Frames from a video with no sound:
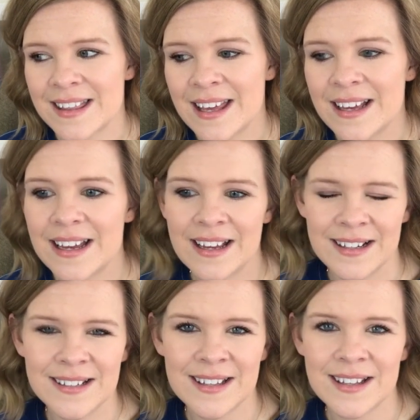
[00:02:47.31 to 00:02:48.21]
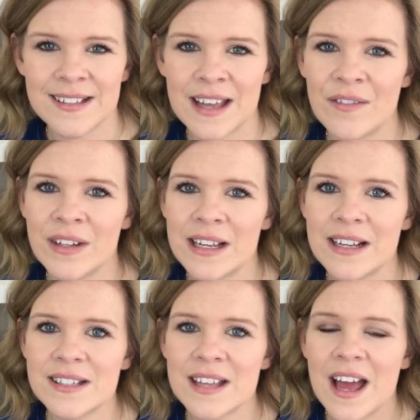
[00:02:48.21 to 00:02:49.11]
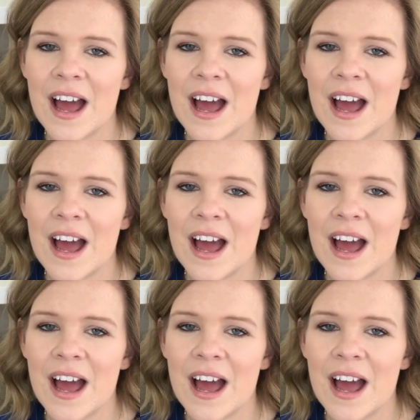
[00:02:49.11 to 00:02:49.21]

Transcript: I think it ends in the 70s.